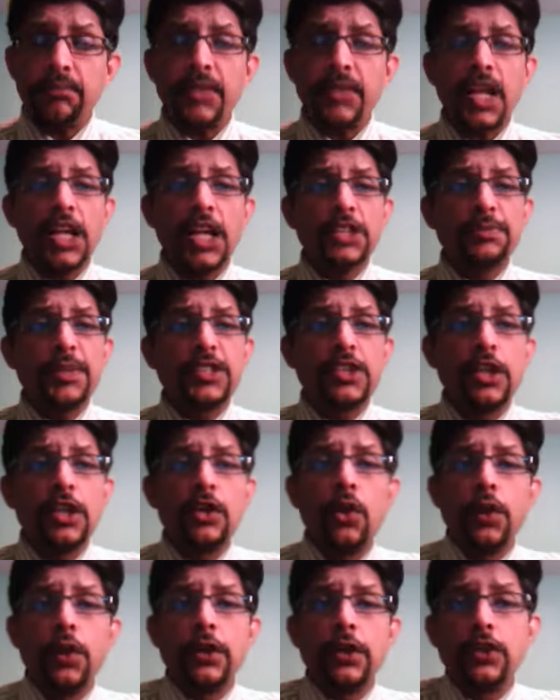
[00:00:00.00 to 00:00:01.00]
especially
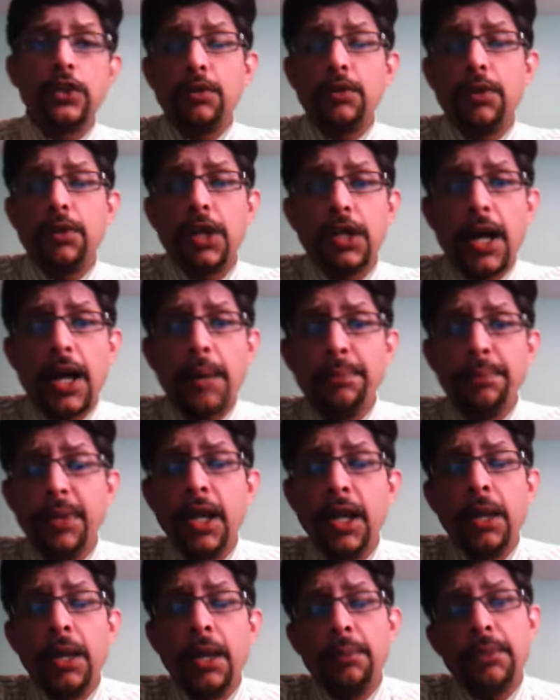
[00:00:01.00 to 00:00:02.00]
going into the World Cup,
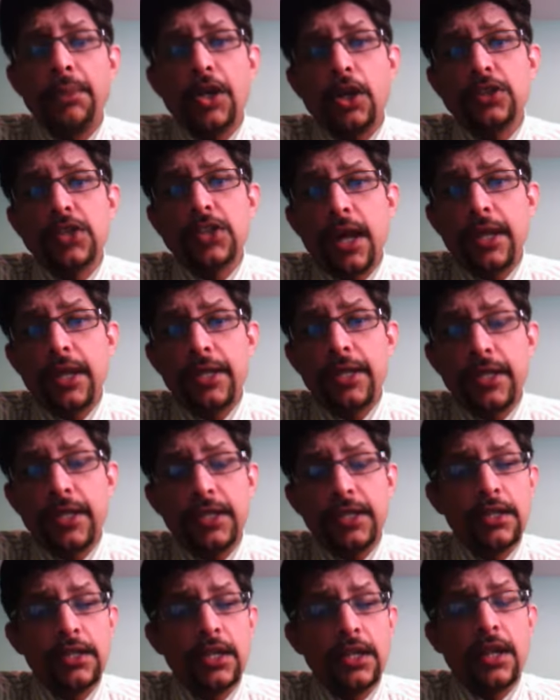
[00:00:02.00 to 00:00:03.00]
because
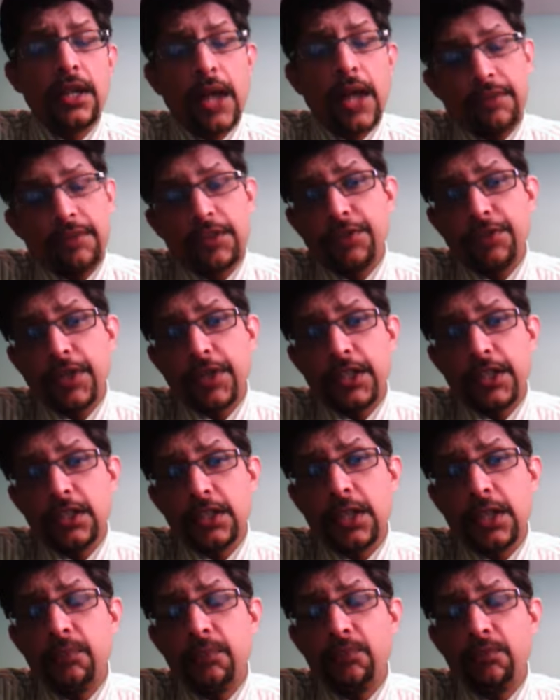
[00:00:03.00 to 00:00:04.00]
Ireland have defeated
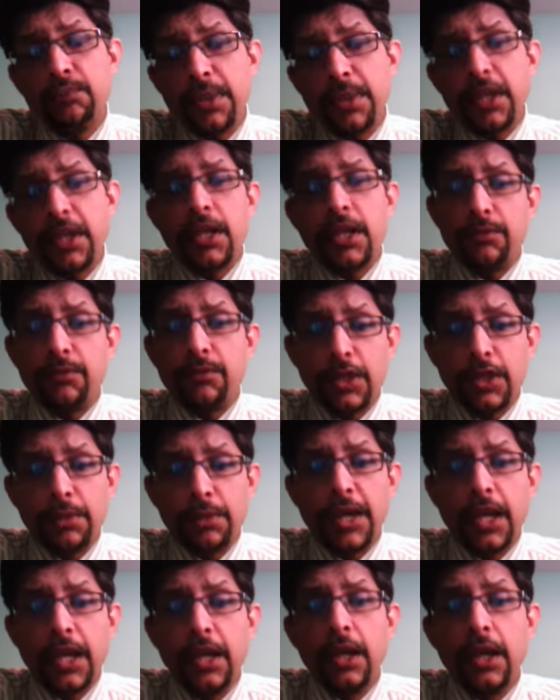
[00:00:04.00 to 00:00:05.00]
them pretty
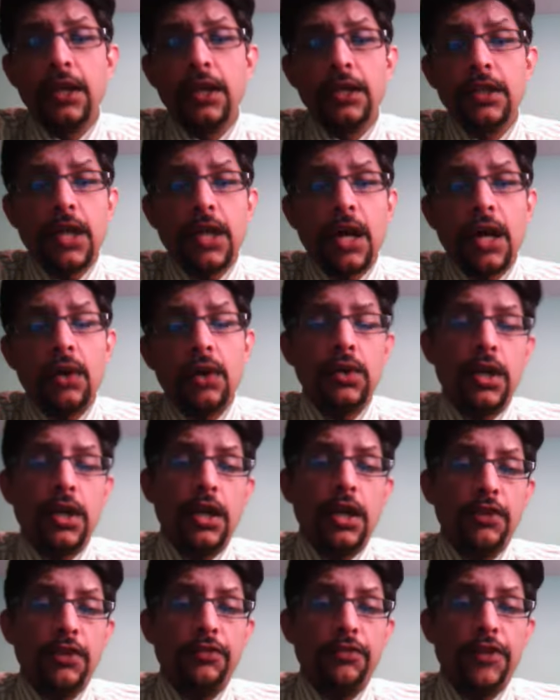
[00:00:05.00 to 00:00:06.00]
comfortably. Now,
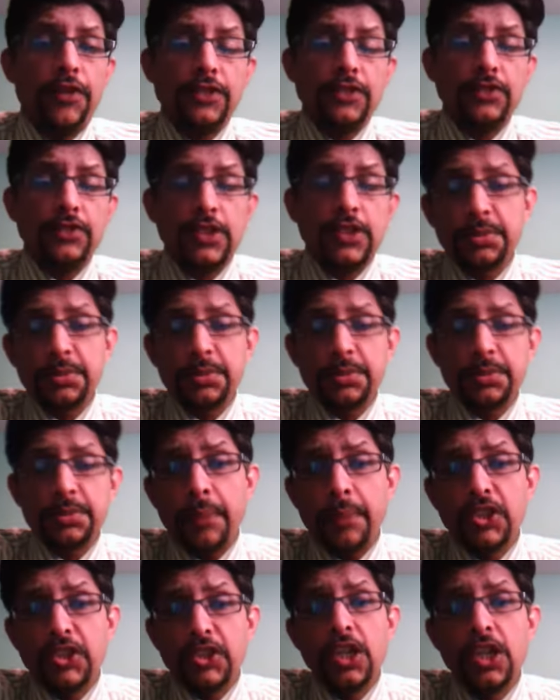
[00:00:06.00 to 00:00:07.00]
dear fans and
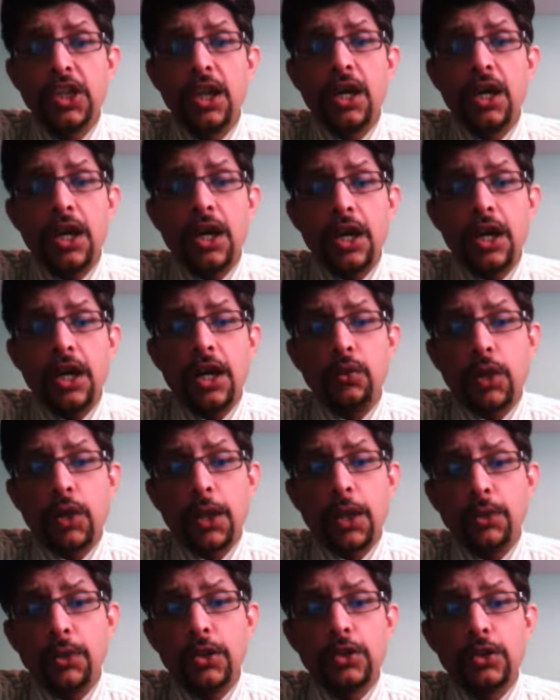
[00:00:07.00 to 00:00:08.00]
subscribers, what I'm
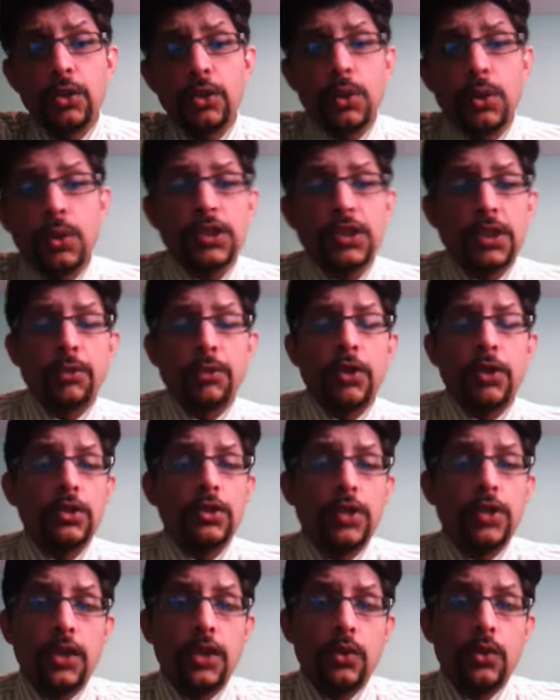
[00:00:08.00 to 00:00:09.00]
going to do is I'm going to
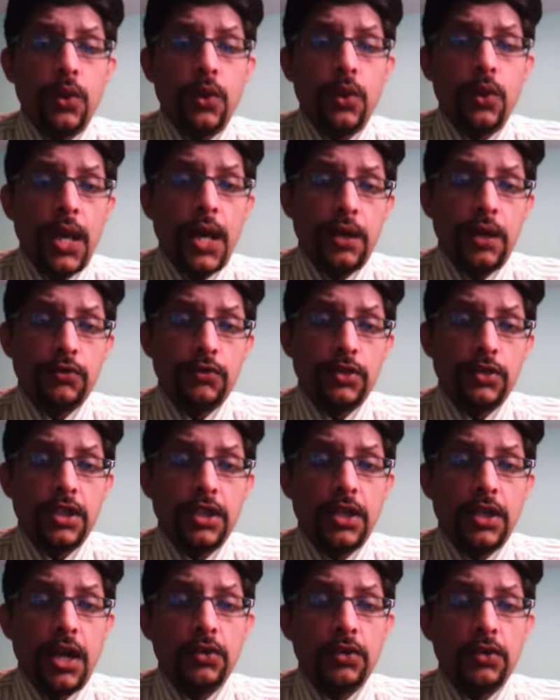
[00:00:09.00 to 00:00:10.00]
take you live to the
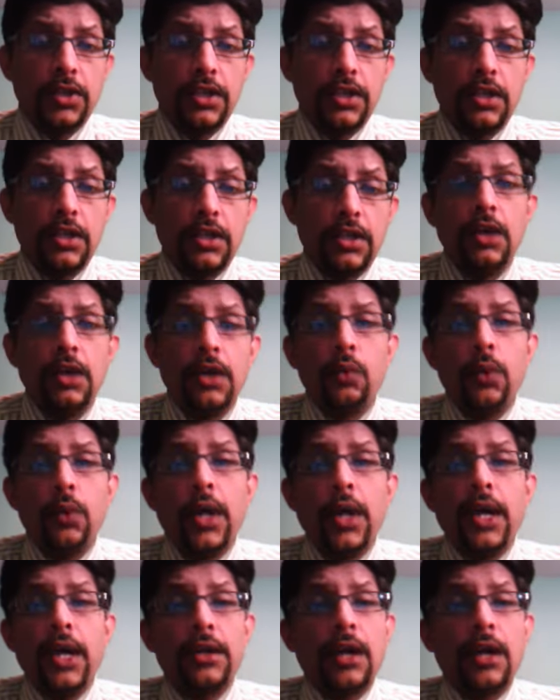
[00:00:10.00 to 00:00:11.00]
ground here
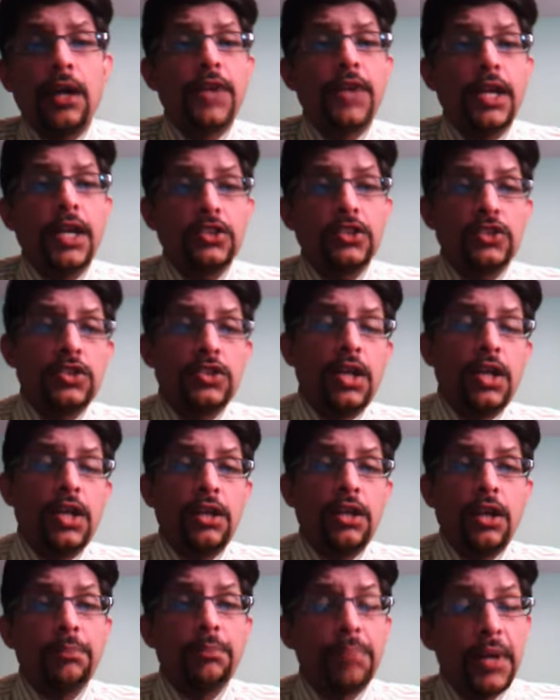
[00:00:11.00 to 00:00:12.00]
where Afghanistan
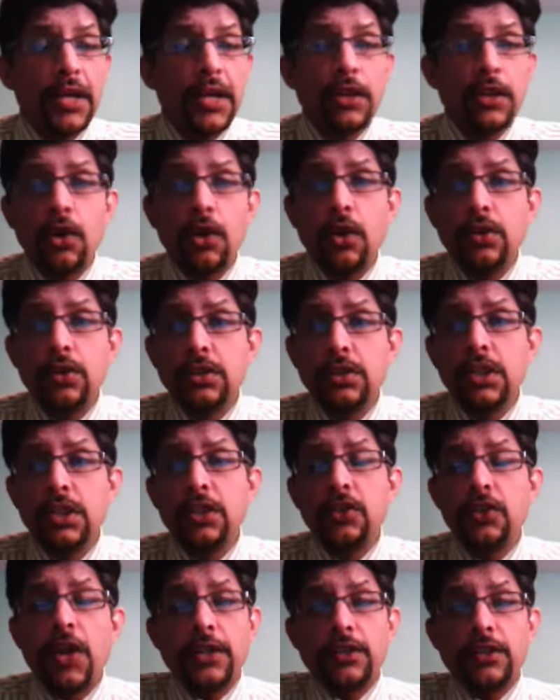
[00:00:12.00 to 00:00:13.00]
are playing on the
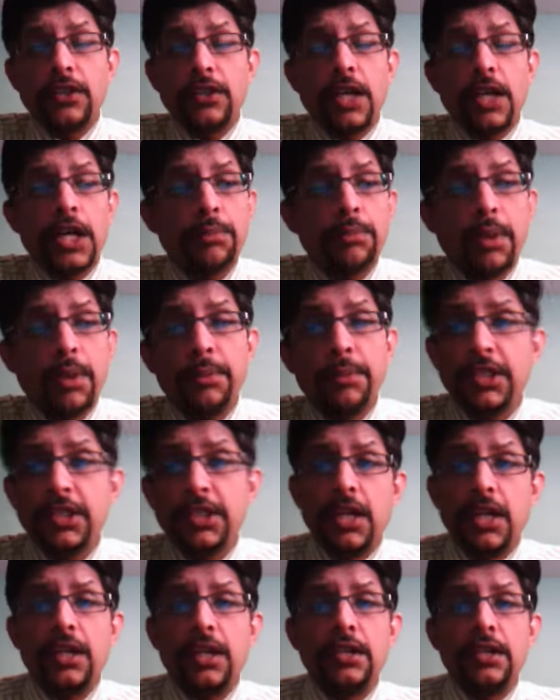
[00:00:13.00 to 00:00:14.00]
United Arab Emirates.
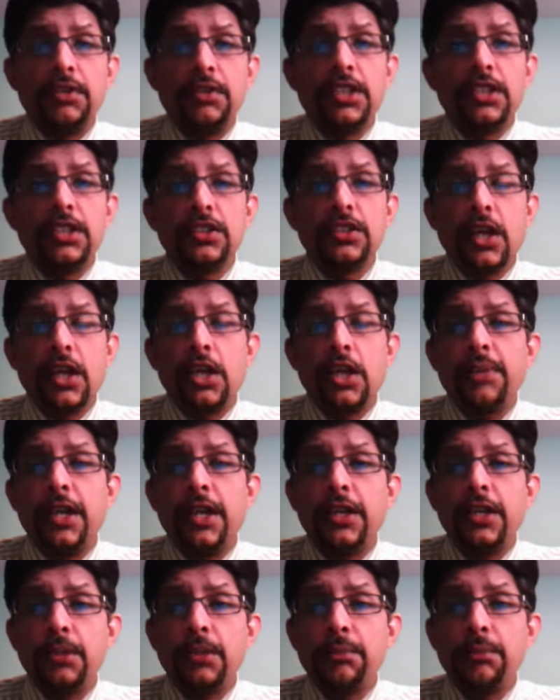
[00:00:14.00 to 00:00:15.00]
And with this, I'll be
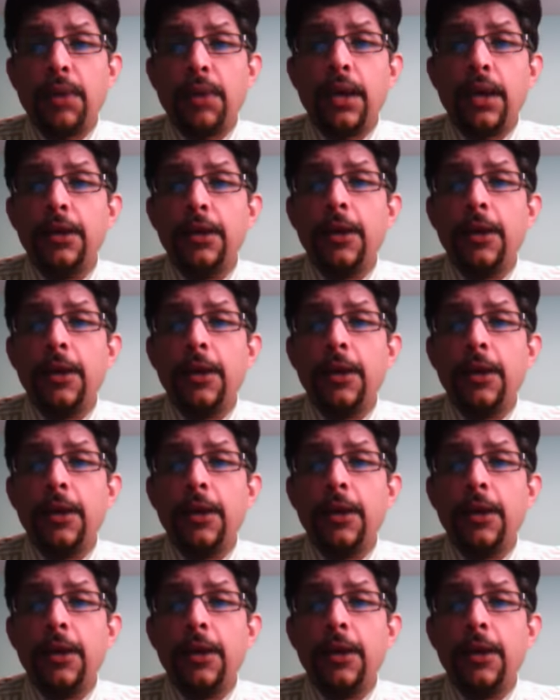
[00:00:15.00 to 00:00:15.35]
ending my